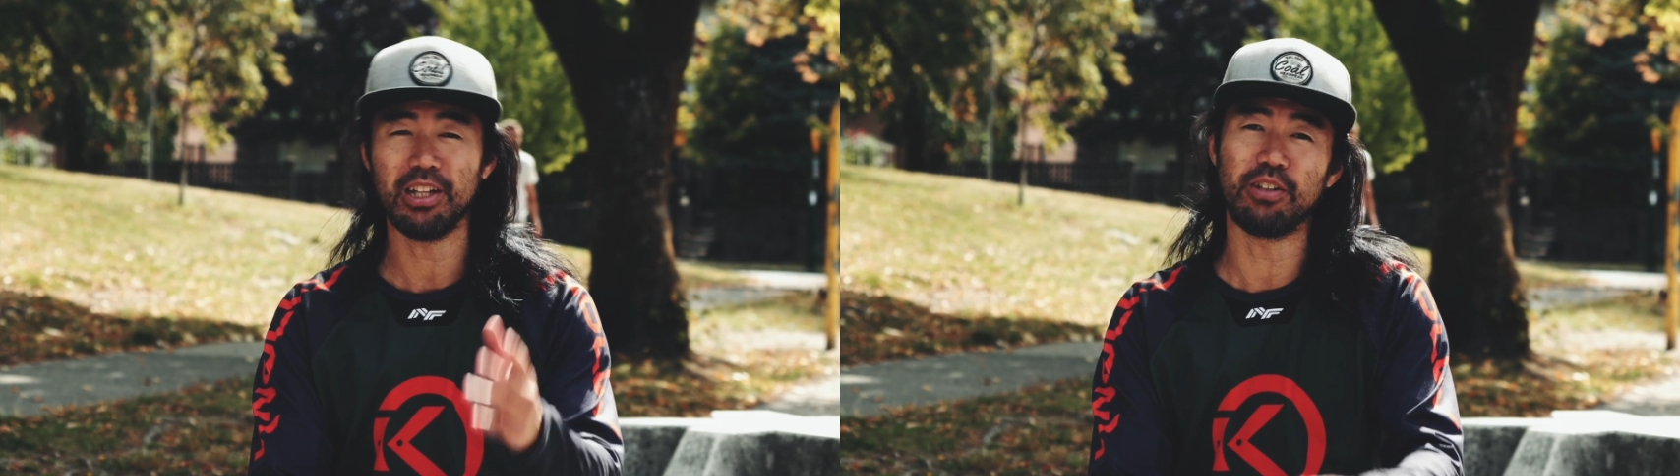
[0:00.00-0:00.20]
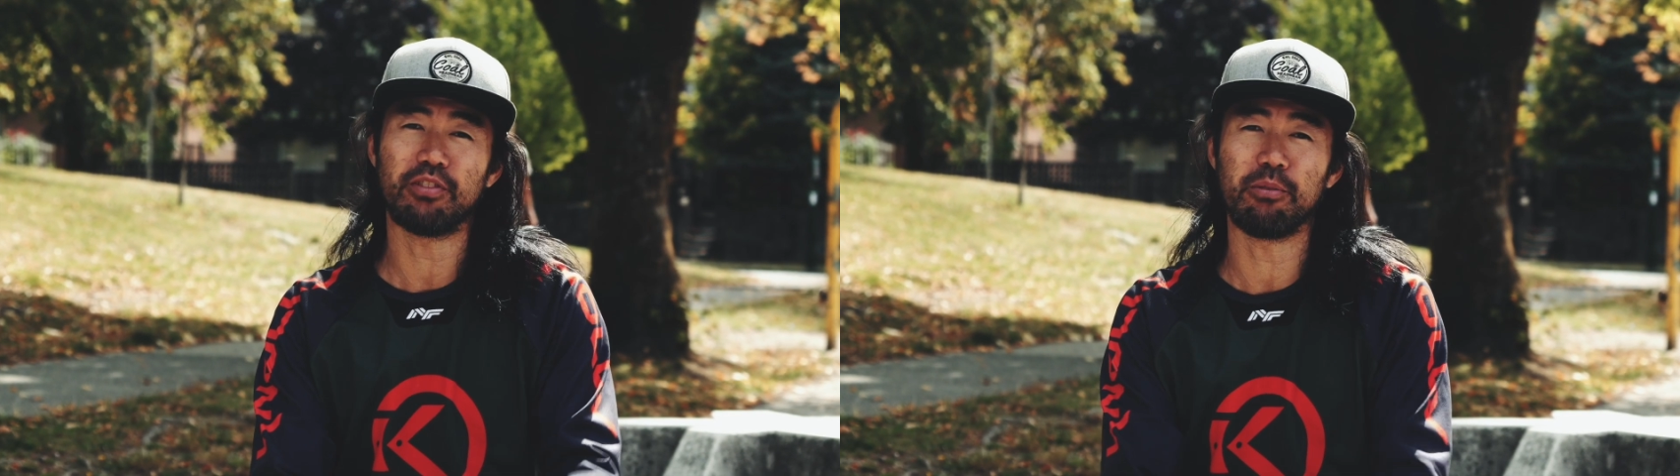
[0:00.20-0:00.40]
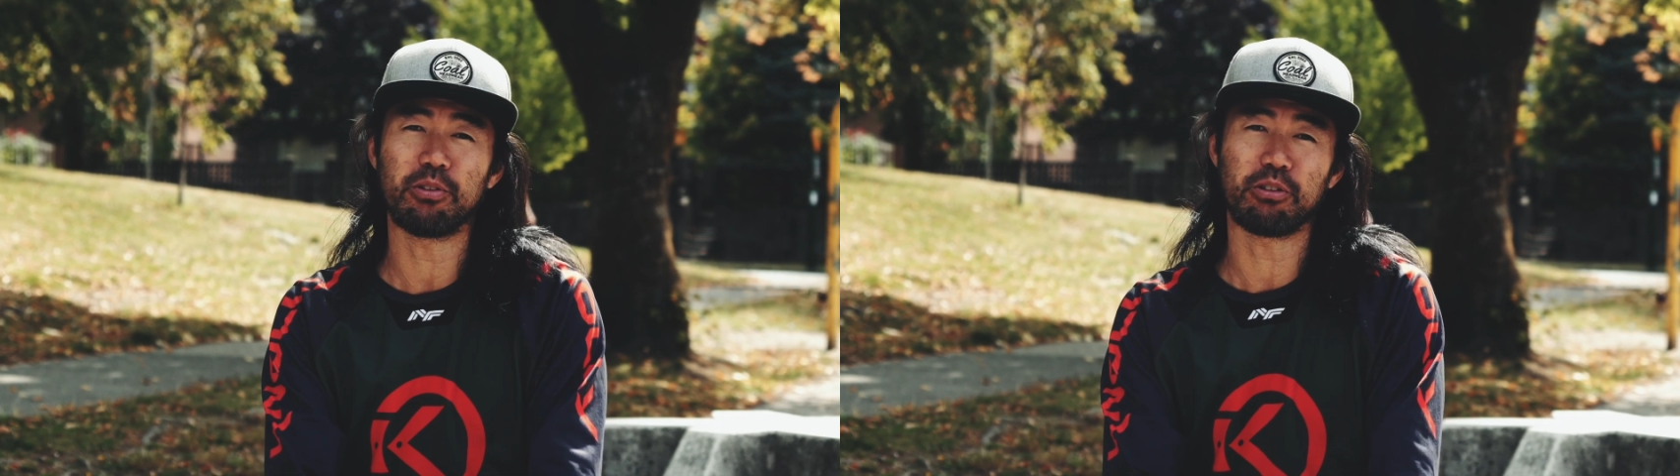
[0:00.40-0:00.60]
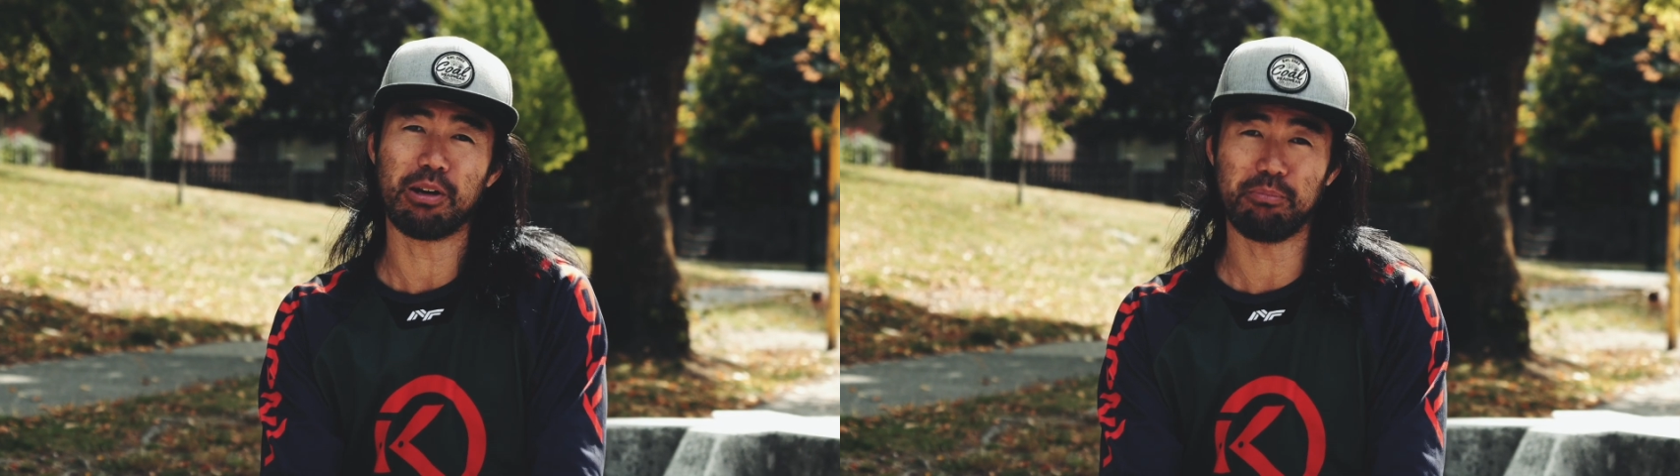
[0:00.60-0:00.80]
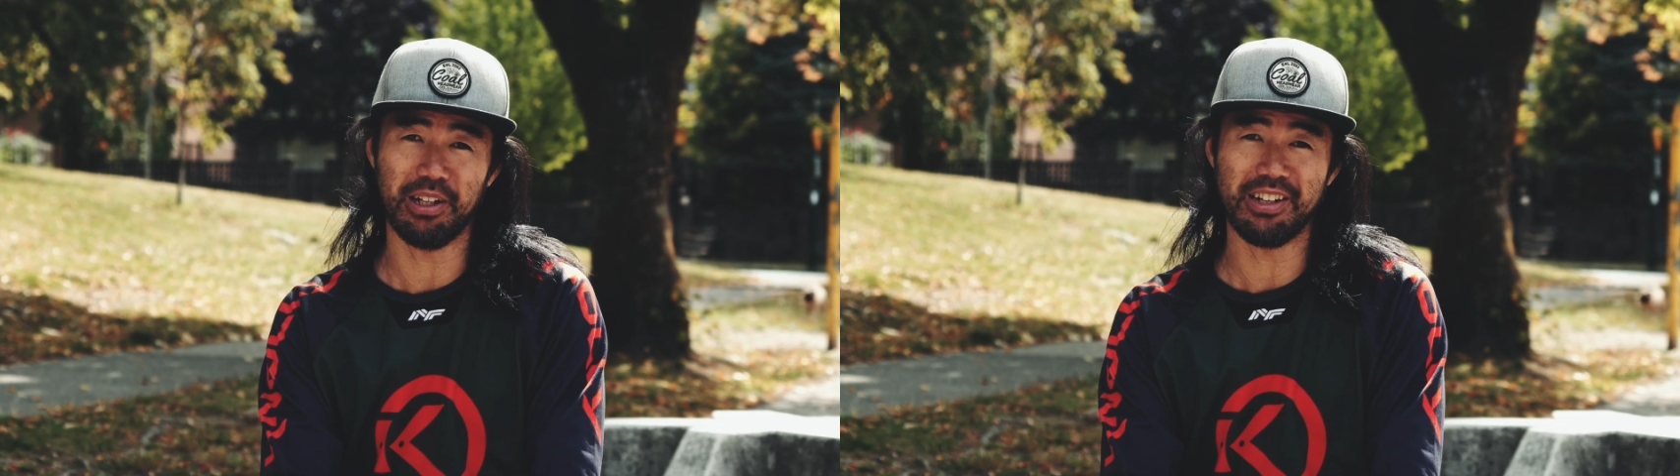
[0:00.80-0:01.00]
then you've come to the
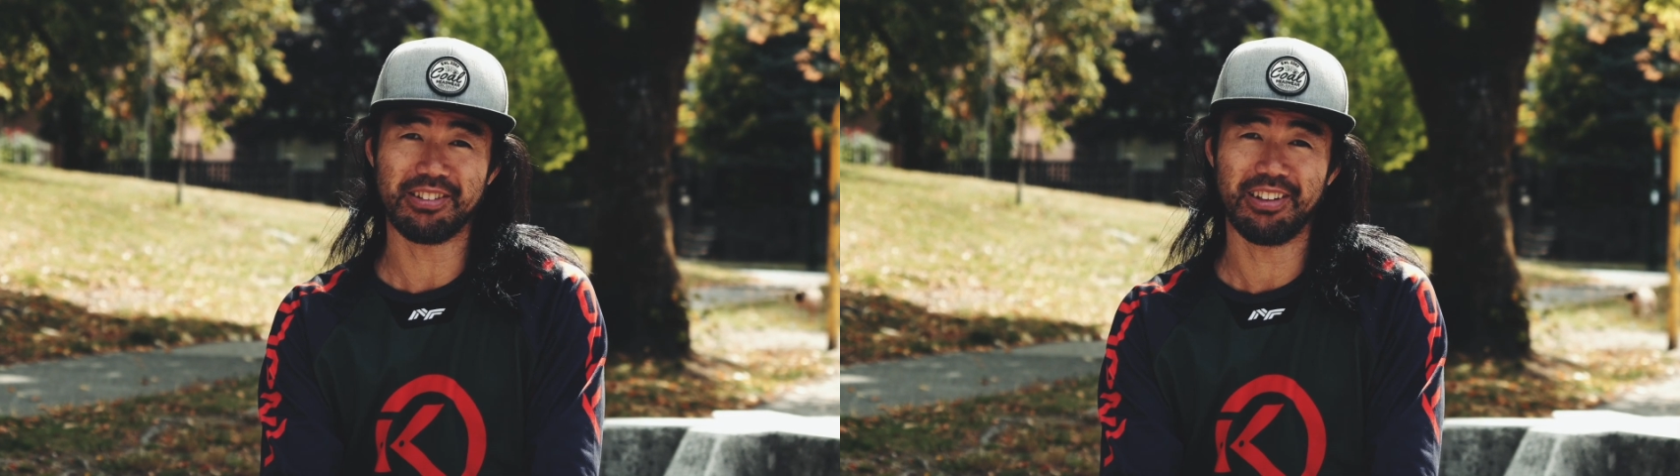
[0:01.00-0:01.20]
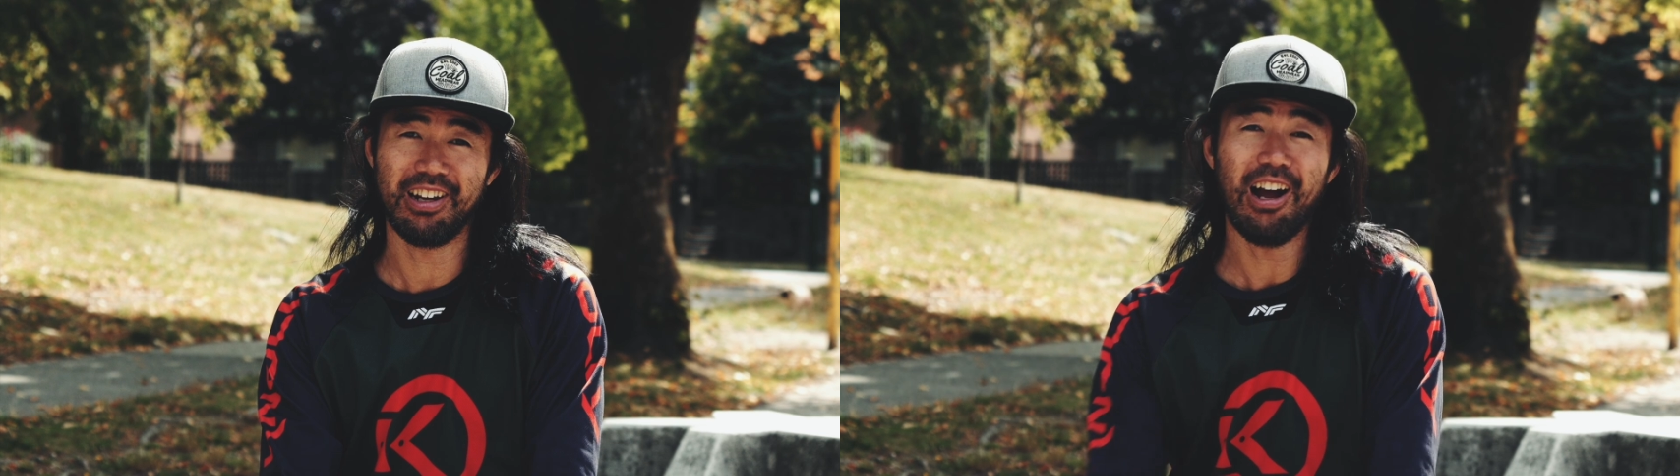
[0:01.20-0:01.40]
right place.